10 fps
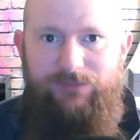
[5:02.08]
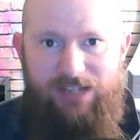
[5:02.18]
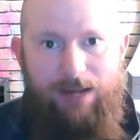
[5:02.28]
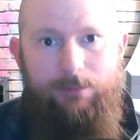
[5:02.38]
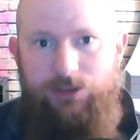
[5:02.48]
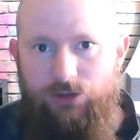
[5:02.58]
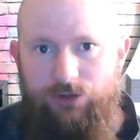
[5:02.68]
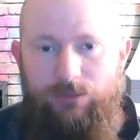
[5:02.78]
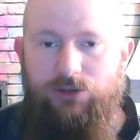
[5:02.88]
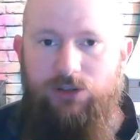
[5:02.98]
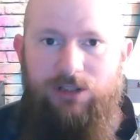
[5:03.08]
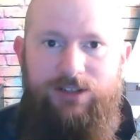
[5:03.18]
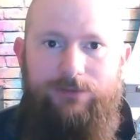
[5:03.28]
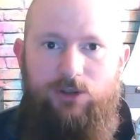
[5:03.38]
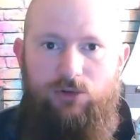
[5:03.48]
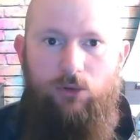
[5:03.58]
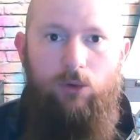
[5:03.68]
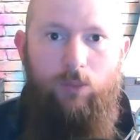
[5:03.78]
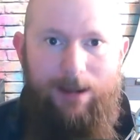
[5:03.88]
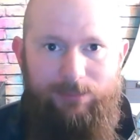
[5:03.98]
damage as much. It doesn't have to
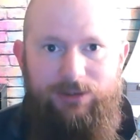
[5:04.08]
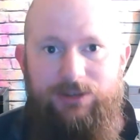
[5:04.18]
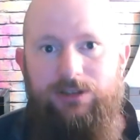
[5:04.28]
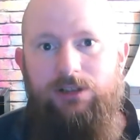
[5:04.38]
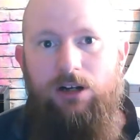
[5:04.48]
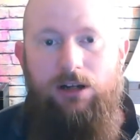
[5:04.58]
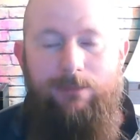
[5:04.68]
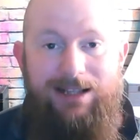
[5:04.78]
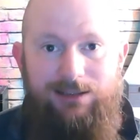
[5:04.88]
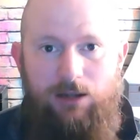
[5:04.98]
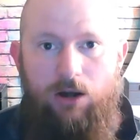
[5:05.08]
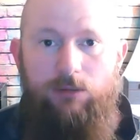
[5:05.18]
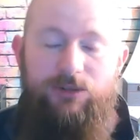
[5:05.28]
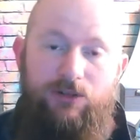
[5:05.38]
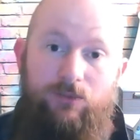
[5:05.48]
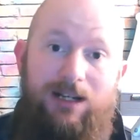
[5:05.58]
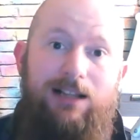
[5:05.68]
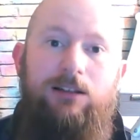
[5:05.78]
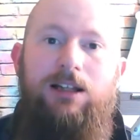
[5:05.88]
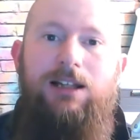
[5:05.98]
store weapons and men at arms as
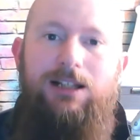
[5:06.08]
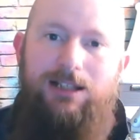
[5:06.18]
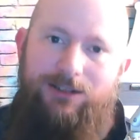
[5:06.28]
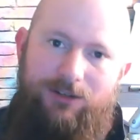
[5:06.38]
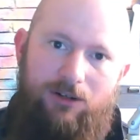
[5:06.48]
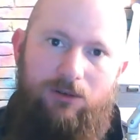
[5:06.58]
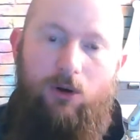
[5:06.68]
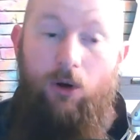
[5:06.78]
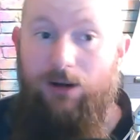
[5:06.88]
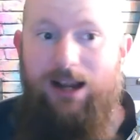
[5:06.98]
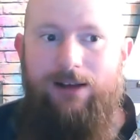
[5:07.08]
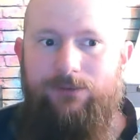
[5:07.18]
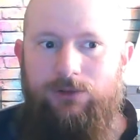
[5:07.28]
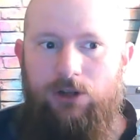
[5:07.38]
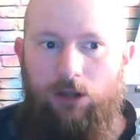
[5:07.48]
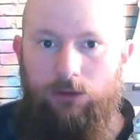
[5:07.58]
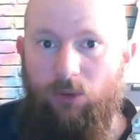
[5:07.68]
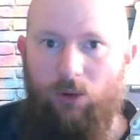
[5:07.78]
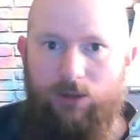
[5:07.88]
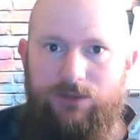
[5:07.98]
well, so, or have gun
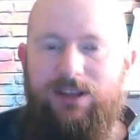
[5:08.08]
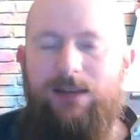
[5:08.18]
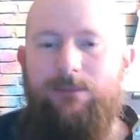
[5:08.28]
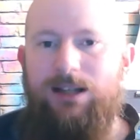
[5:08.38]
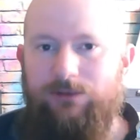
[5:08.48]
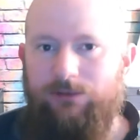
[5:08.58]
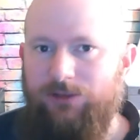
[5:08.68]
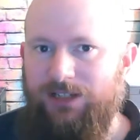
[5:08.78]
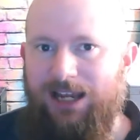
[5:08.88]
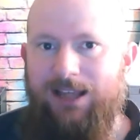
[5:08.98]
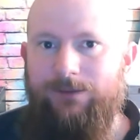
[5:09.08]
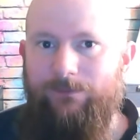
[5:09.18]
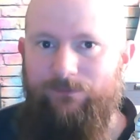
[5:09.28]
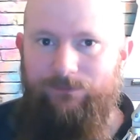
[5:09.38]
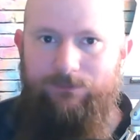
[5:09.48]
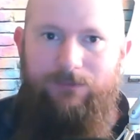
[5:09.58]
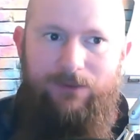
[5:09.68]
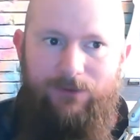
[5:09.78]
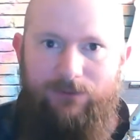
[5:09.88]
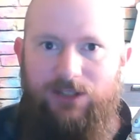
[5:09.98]
ports for that matter, because again,
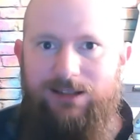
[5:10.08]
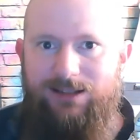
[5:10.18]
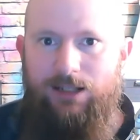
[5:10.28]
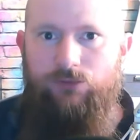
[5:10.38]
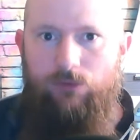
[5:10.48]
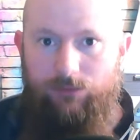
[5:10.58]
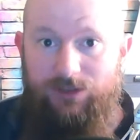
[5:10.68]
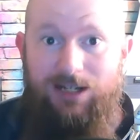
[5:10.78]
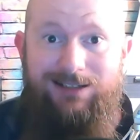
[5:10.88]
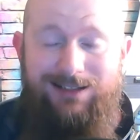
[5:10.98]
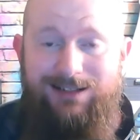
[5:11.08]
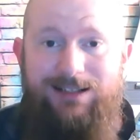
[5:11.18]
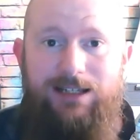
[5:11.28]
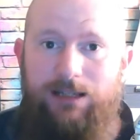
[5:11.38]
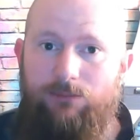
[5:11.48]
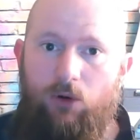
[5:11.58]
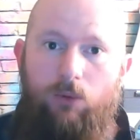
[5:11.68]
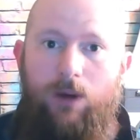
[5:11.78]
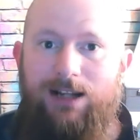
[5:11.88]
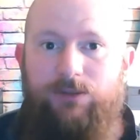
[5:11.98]
15th century, we're starting to see
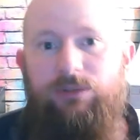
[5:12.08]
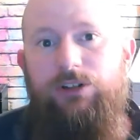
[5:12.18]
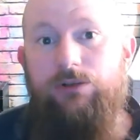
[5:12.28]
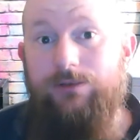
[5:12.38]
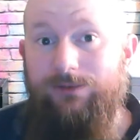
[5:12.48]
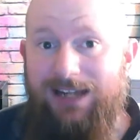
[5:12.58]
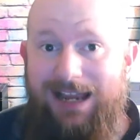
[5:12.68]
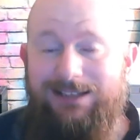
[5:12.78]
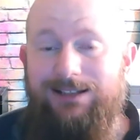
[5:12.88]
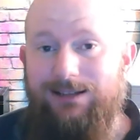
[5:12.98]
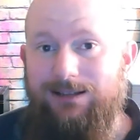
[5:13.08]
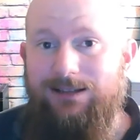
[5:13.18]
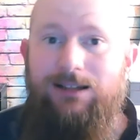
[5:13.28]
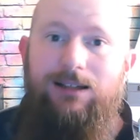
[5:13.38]
more widespread use of cannons.